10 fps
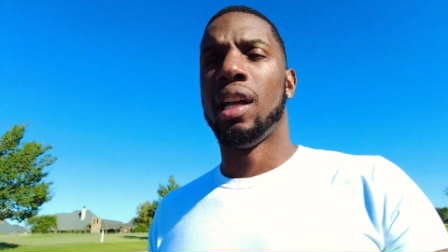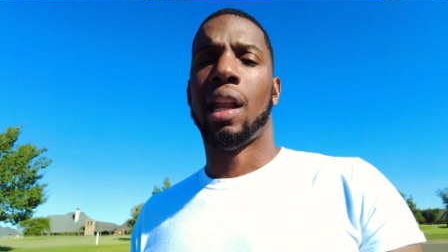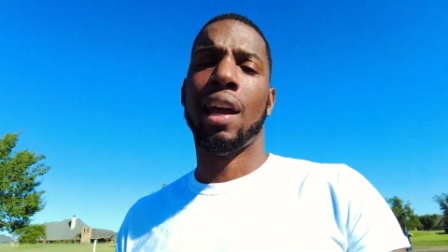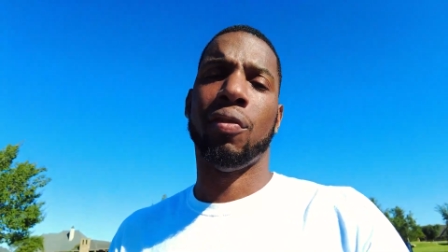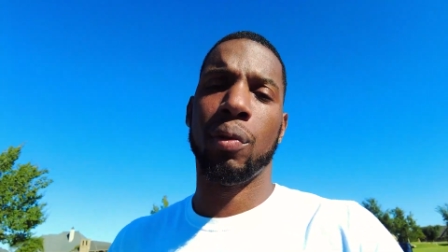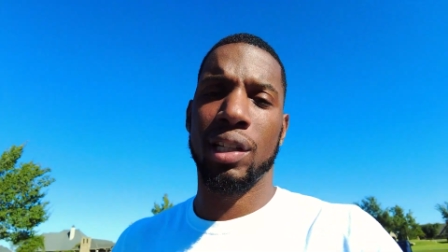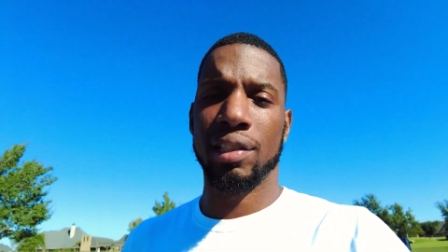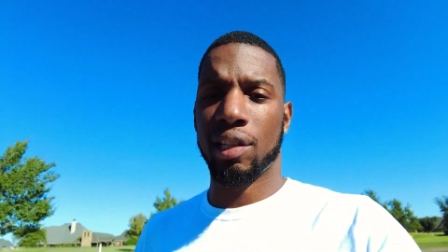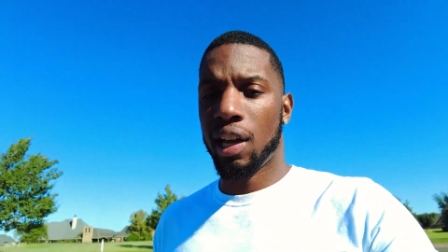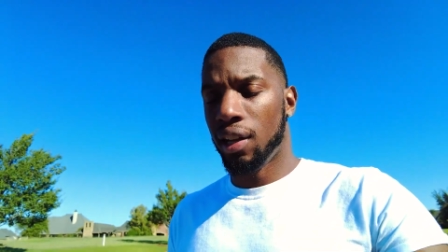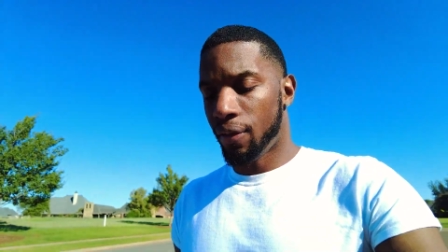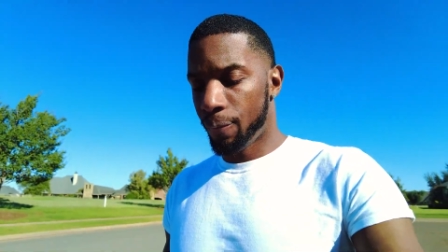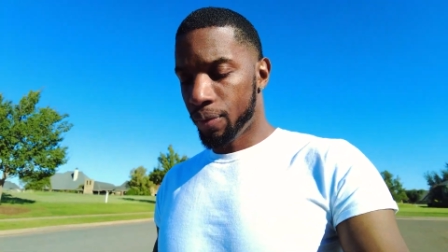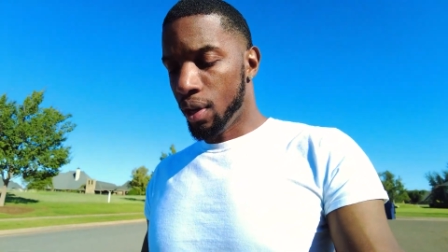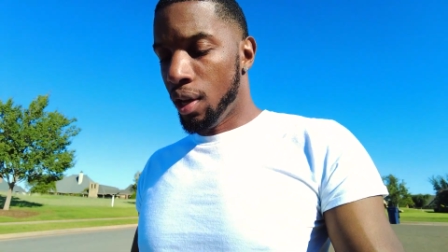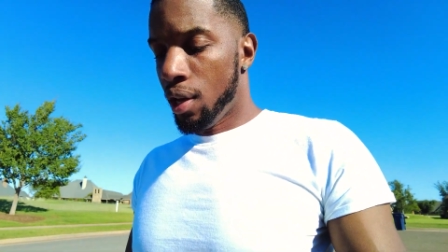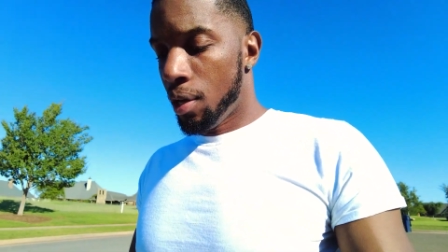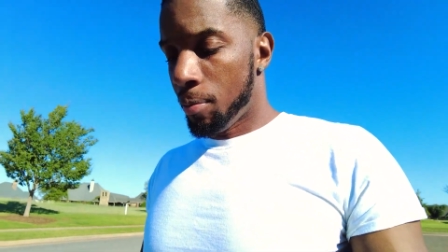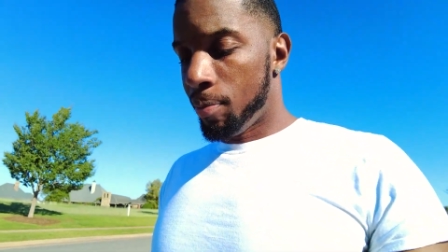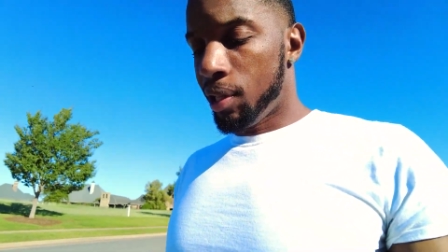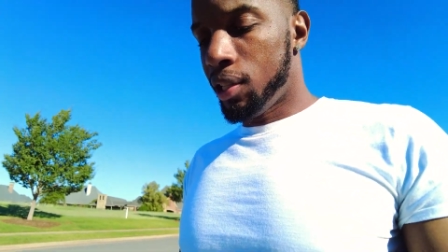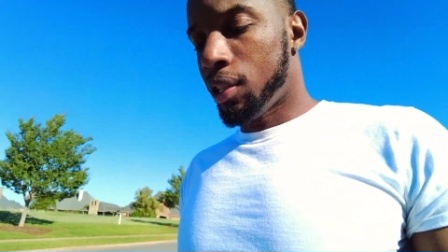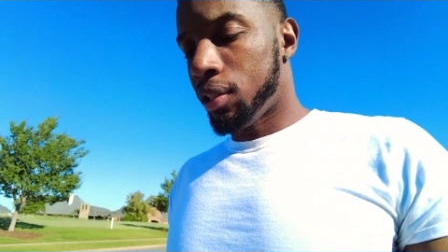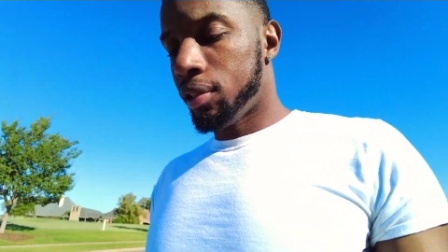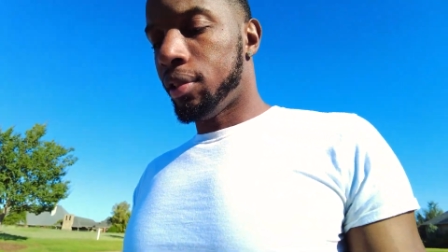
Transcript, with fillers: Life with Lejia. But look,